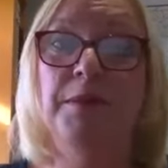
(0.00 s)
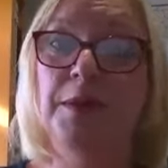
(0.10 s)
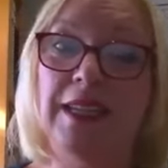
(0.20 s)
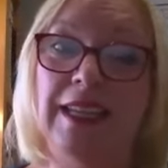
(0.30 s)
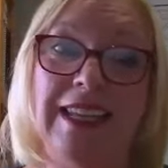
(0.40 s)

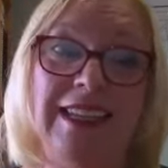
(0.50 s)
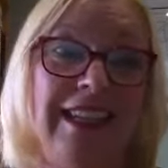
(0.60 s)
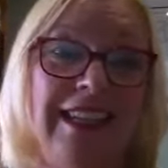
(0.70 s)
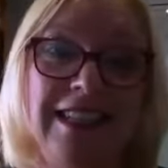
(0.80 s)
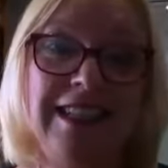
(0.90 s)
But again,
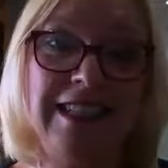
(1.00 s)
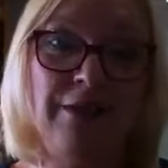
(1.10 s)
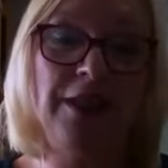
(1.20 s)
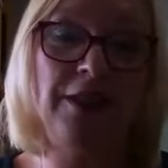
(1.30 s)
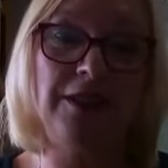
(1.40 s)
it's
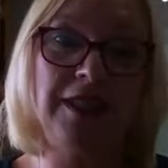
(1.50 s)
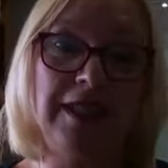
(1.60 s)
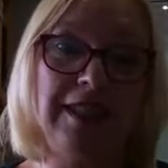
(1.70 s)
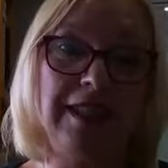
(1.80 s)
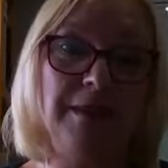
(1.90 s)
difficult
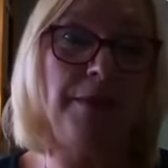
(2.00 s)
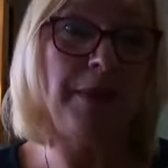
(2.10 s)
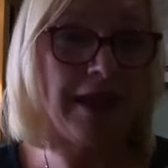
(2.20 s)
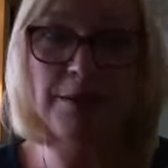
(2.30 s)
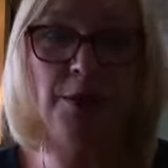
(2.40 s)
to
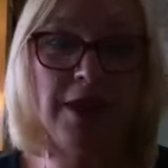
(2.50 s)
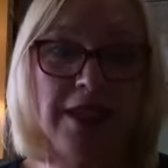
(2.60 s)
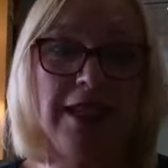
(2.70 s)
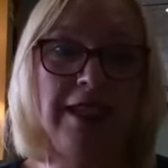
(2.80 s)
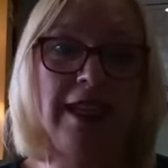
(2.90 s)

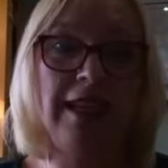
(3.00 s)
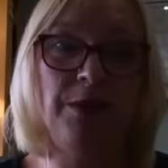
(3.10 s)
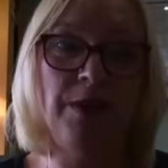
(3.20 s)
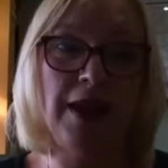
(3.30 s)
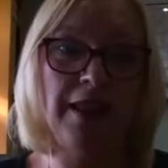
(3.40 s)
pinpoint exactly
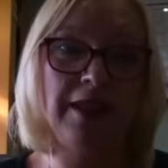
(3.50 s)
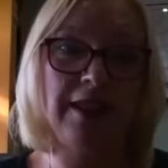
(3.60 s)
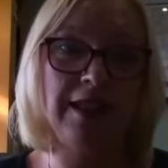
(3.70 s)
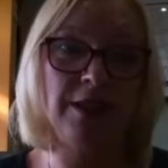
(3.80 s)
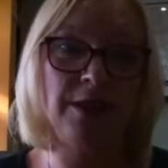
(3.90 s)
where that
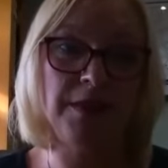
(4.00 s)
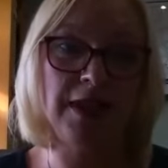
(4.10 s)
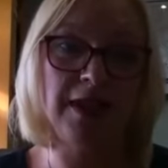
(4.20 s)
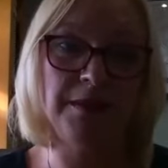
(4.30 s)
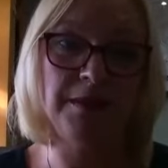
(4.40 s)
is
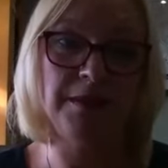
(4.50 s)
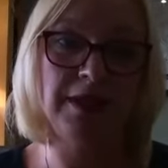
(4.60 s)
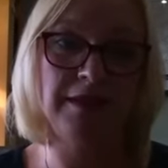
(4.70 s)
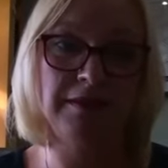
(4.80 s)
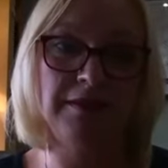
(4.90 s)
sometimes.